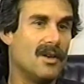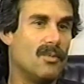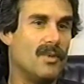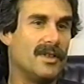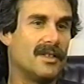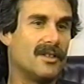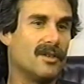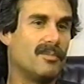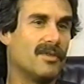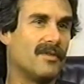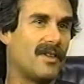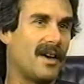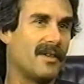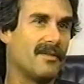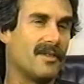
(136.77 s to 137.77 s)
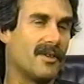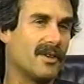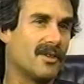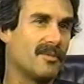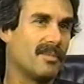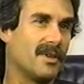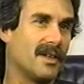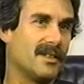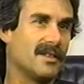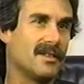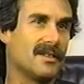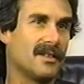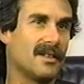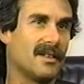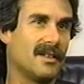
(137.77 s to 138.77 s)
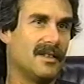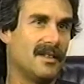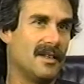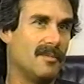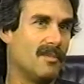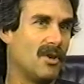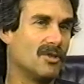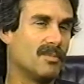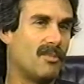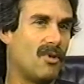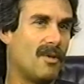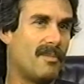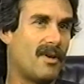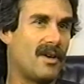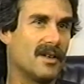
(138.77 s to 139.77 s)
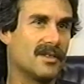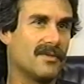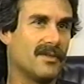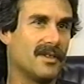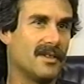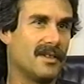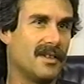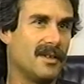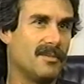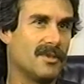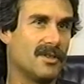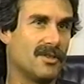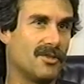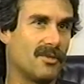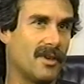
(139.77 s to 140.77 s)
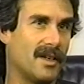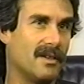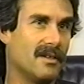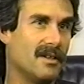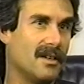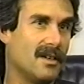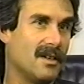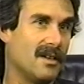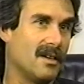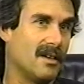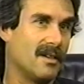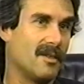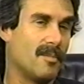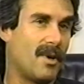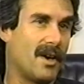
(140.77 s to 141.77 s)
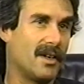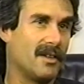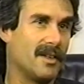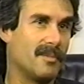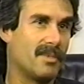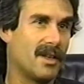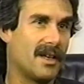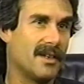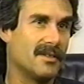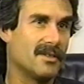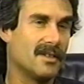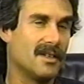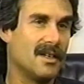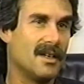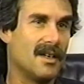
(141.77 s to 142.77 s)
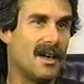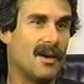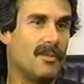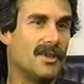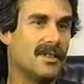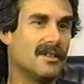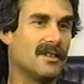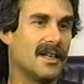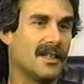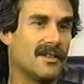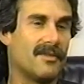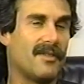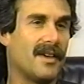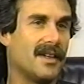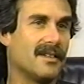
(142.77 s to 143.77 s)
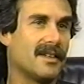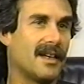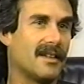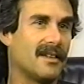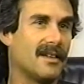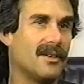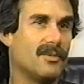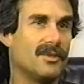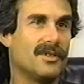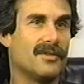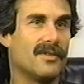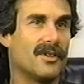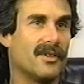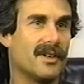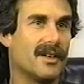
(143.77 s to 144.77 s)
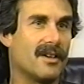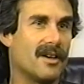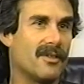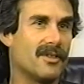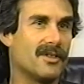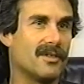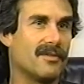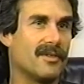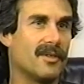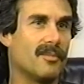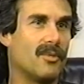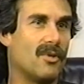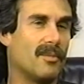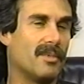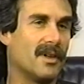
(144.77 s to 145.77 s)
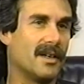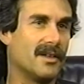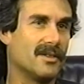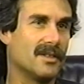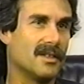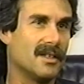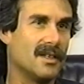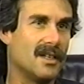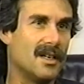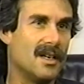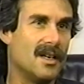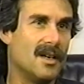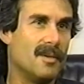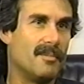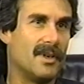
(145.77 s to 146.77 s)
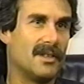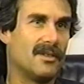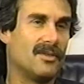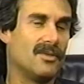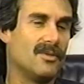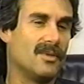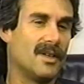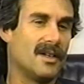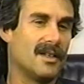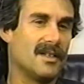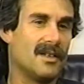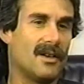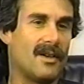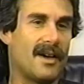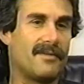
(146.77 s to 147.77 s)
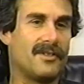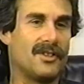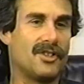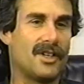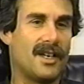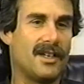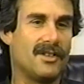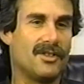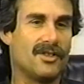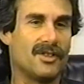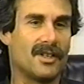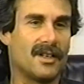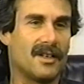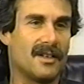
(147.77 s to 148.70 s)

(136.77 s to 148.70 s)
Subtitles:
We still provide a very good place in most ballparks for the teams to train. The minor league players, and we still get the fans out there, which is very encouraging for the ball players. But to have to change